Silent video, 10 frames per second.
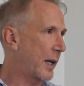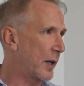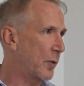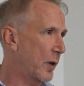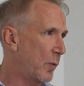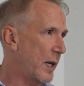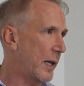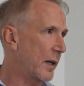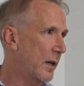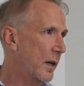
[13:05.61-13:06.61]
Can I do it in a
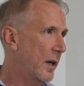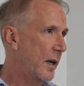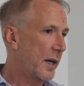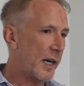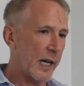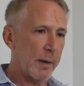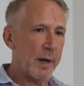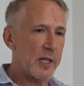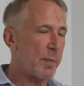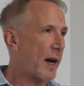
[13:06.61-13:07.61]
week? Can I get
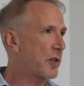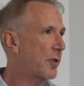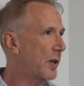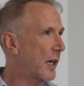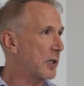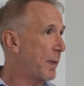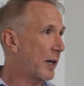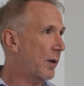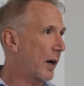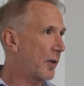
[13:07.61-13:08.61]
my
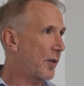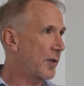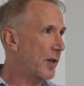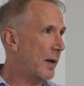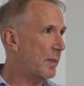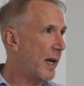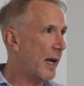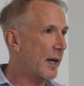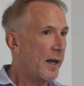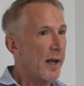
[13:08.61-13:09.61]
inspector out there the same
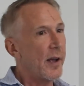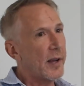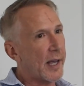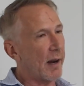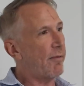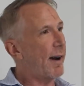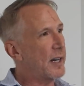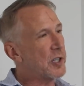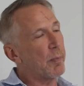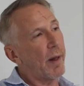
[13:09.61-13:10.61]
day? Can I find
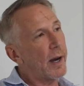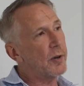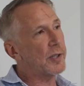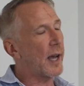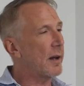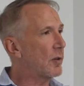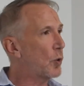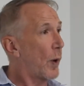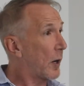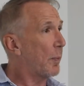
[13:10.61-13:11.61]
a supplier who's got
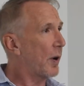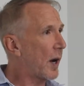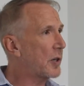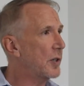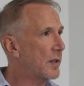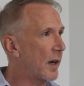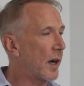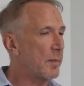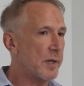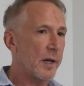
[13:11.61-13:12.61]
quicker production
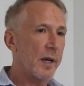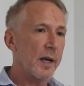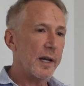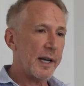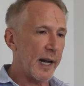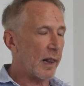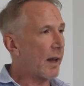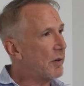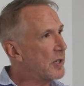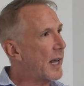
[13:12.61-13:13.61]
times? Can I
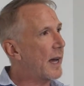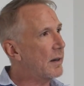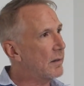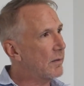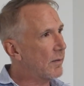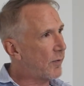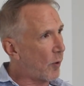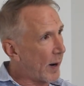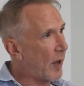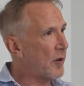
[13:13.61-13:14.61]
leverage that for
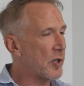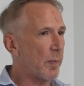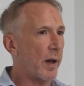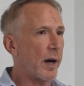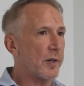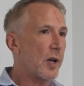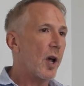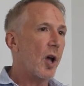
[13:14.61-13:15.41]
my other suppliers?